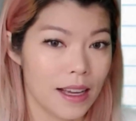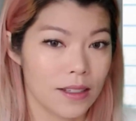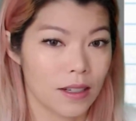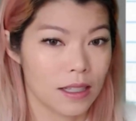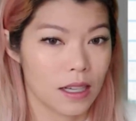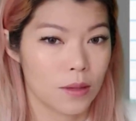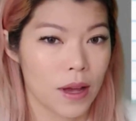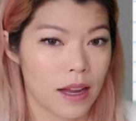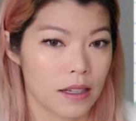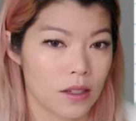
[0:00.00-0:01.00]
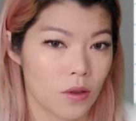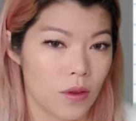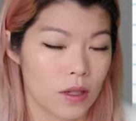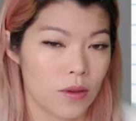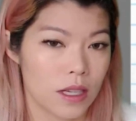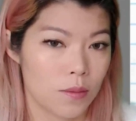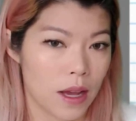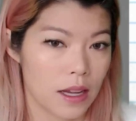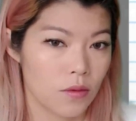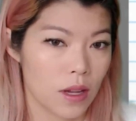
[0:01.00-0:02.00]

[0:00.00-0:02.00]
So let's expand. So once we expand,